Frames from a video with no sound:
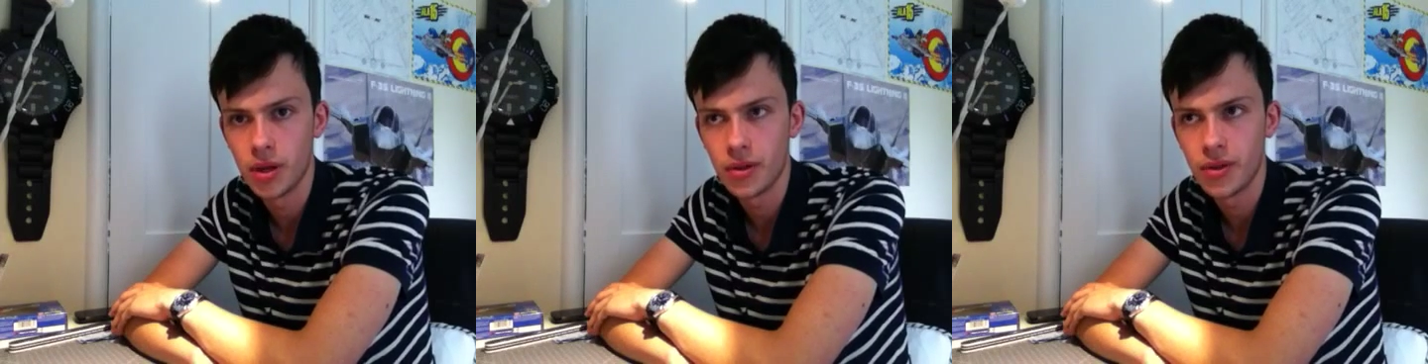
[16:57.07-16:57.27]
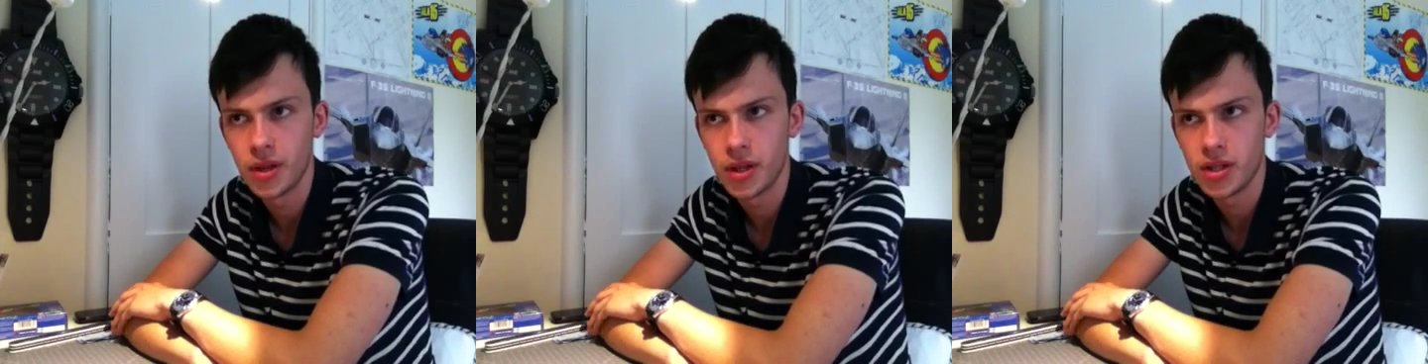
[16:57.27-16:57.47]

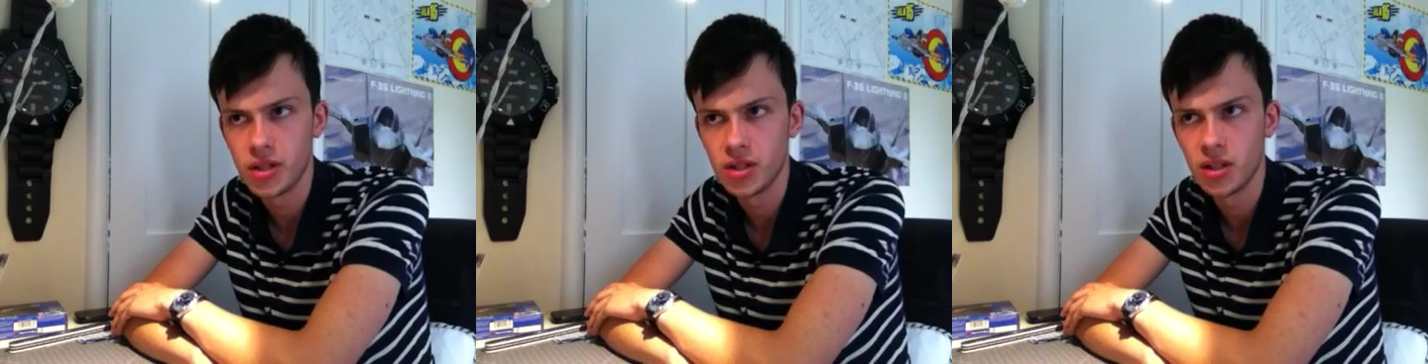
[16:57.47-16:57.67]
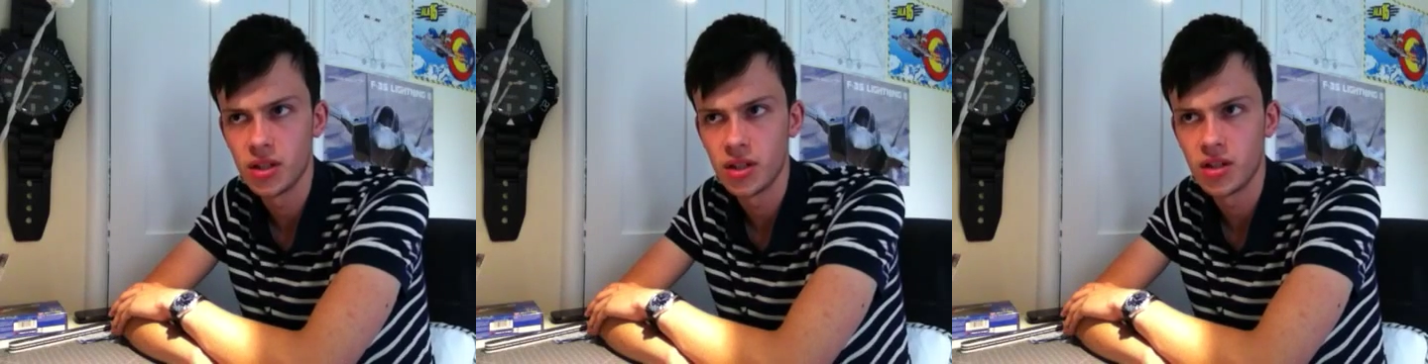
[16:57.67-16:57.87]
I think
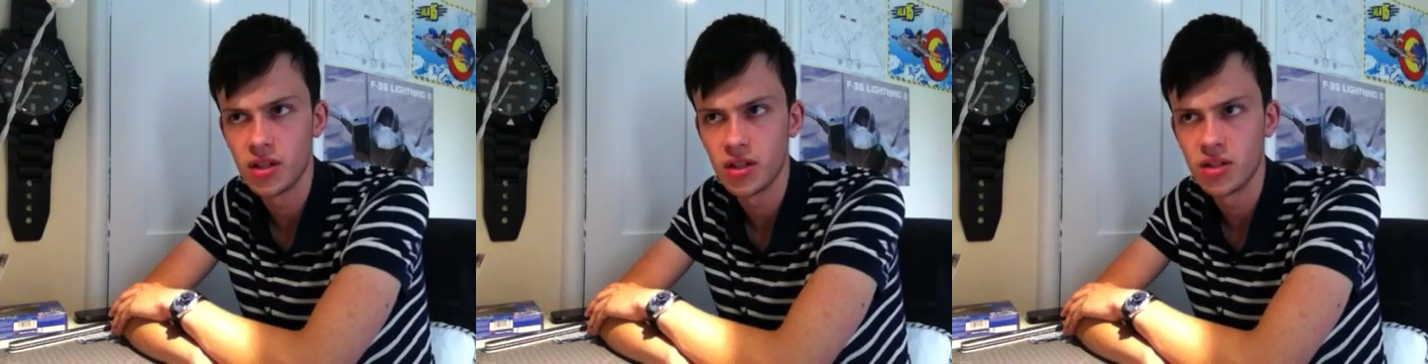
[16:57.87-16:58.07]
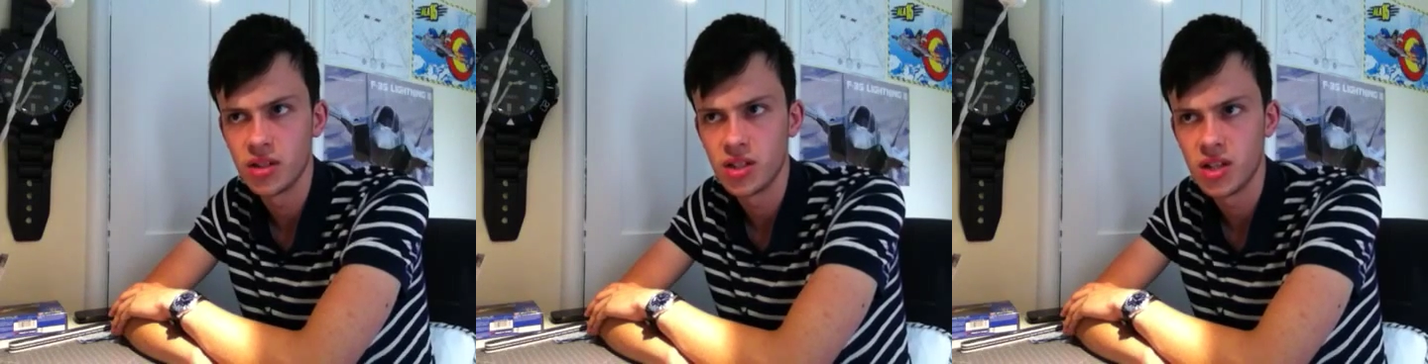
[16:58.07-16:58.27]
he's like
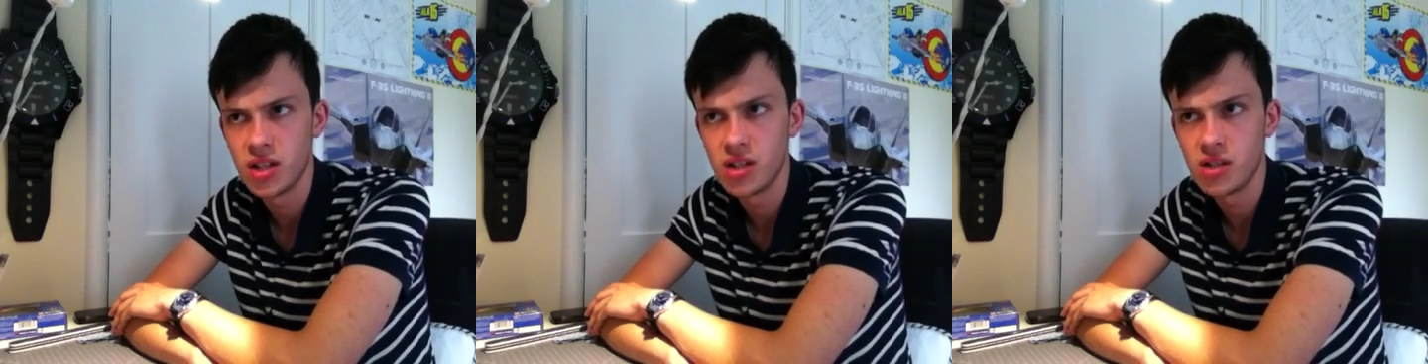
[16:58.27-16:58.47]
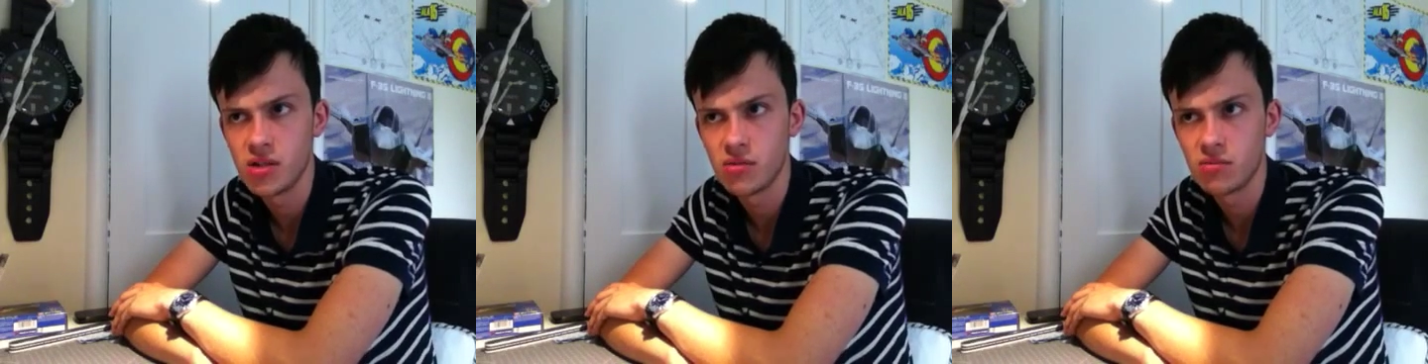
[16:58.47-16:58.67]

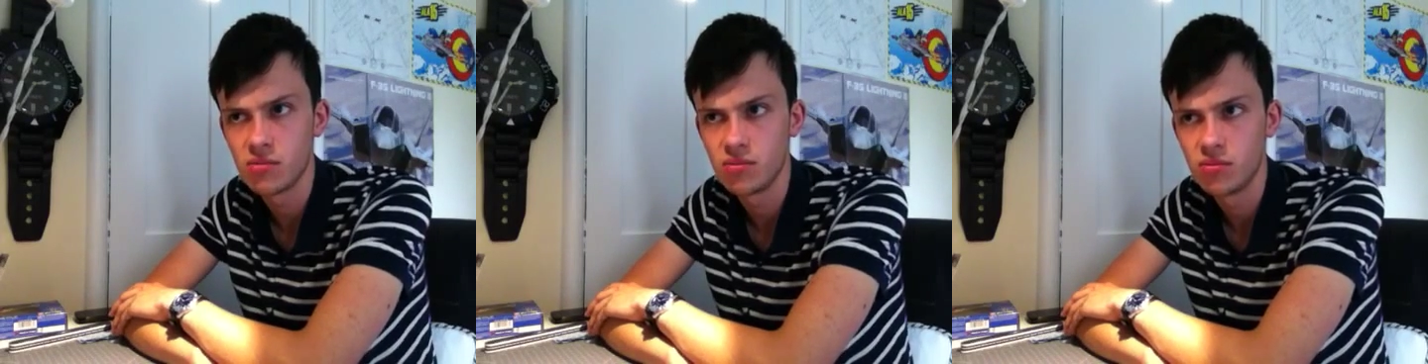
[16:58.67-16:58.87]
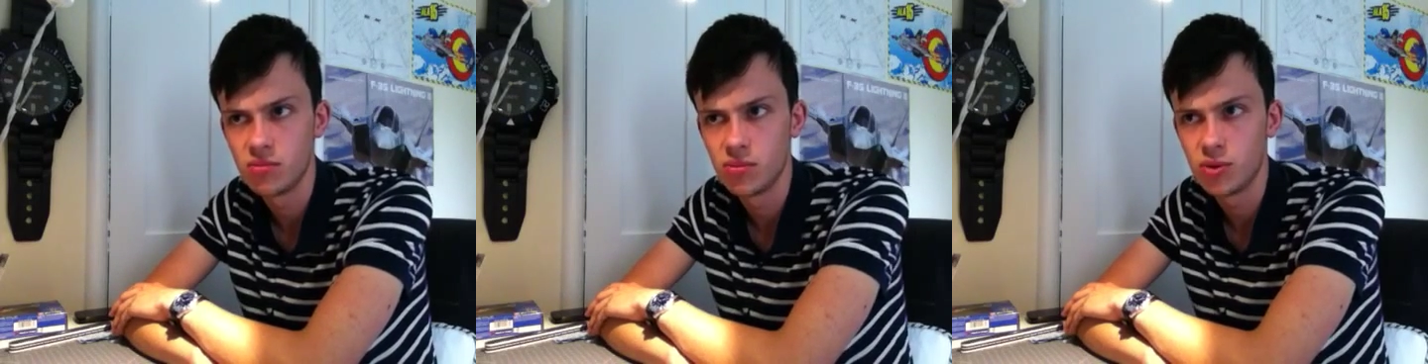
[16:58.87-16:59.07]
19,
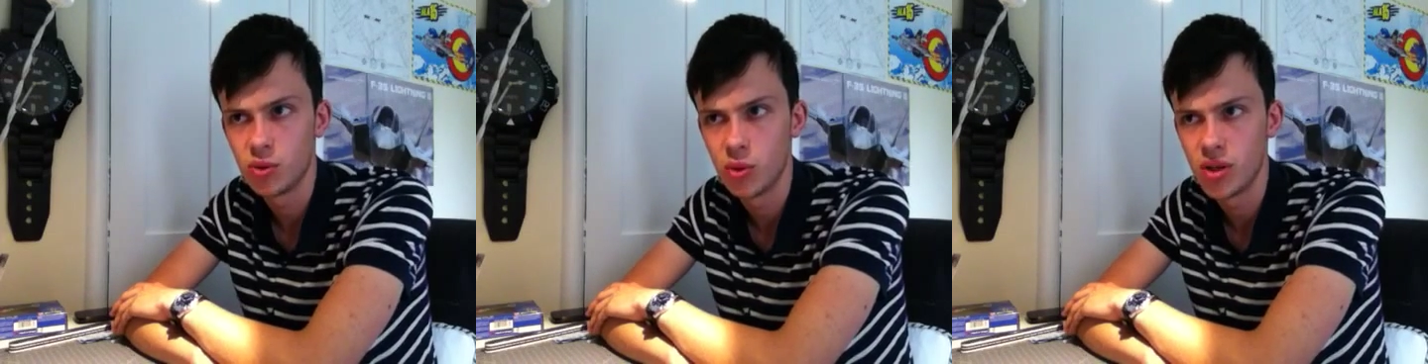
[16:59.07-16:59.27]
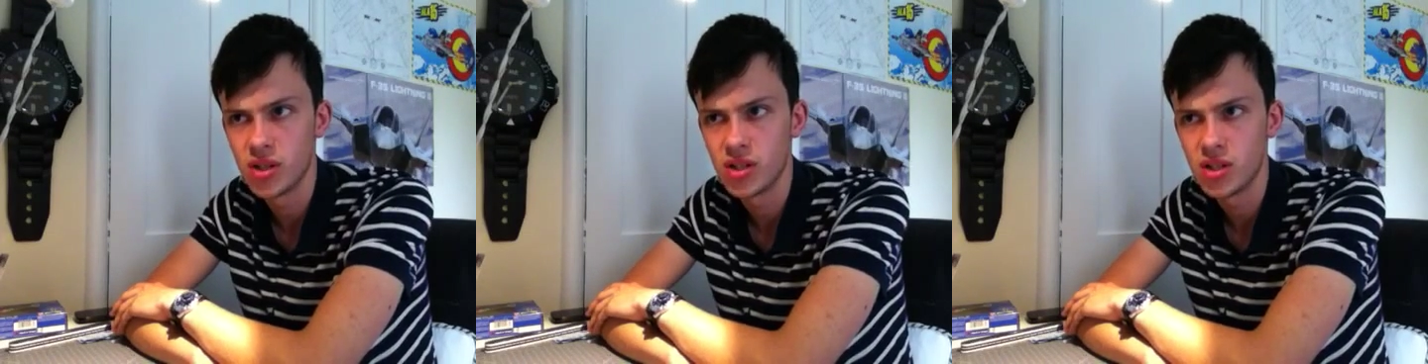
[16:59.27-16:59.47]

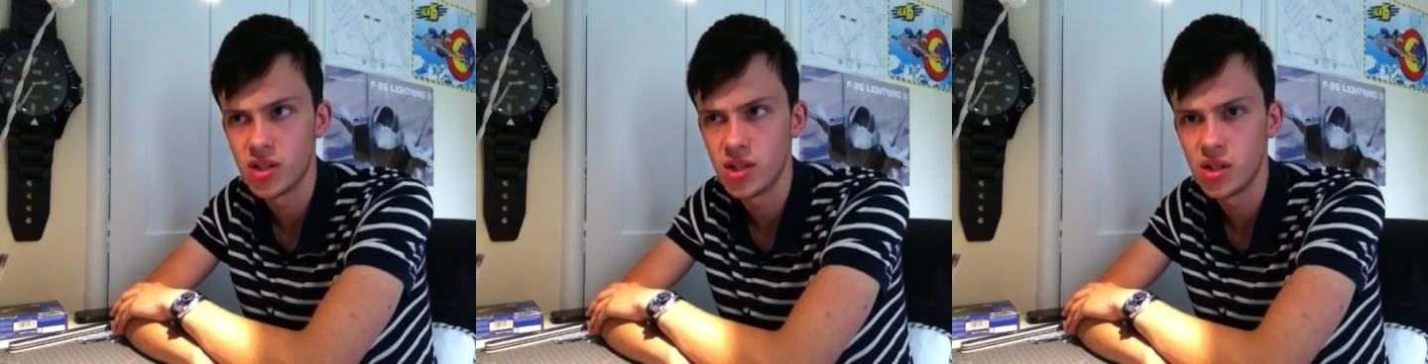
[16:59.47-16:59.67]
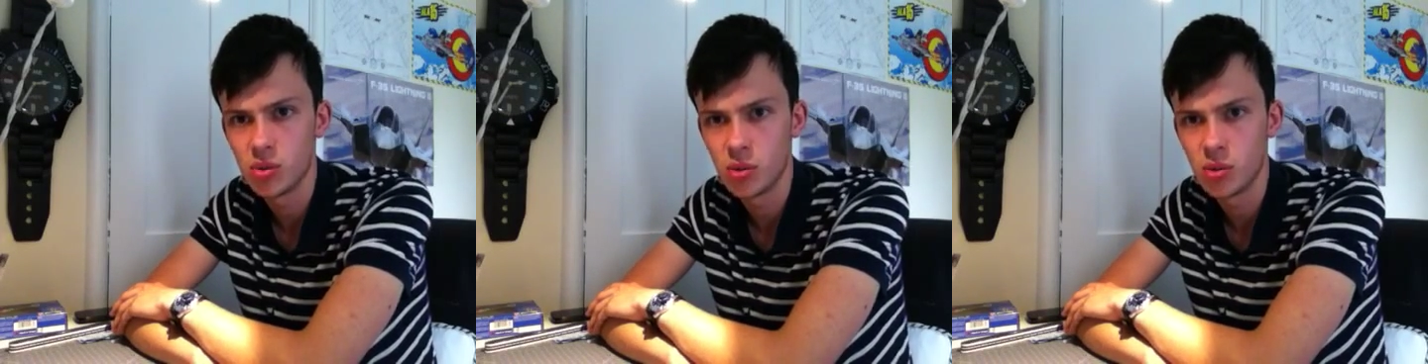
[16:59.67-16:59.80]
20,